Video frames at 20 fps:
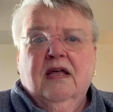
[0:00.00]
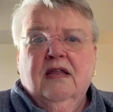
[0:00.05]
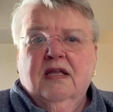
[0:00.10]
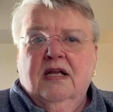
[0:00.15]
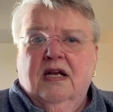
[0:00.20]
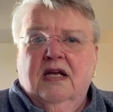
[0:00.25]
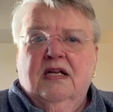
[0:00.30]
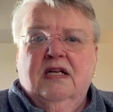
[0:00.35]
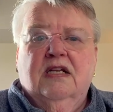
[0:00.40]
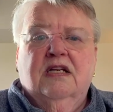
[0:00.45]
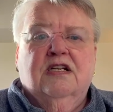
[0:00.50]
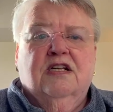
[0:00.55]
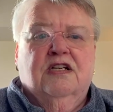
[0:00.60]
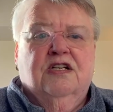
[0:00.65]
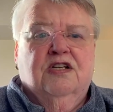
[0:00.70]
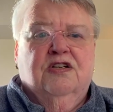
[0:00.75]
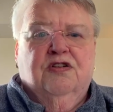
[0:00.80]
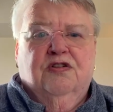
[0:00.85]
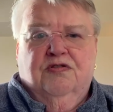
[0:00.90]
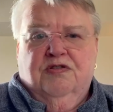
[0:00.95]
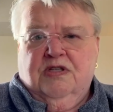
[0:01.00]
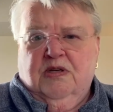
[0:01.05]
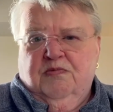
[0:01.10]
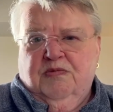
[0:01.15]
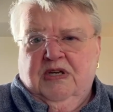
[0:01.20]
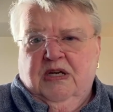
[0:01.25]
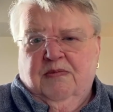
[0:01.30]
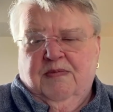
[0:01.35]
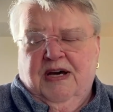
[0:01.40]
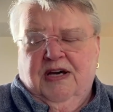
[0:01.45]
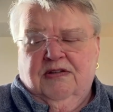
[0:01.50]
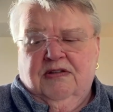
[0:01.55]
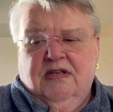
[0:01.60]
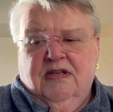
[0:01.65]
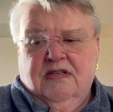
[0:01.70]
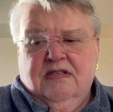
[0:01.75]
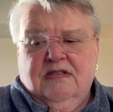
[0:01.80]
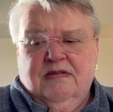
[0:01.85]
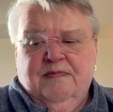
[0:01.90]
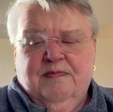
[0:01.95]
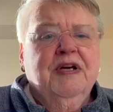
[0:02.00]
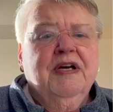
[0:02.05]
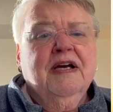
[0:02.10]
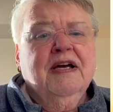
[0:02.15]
that I needed to do something about this.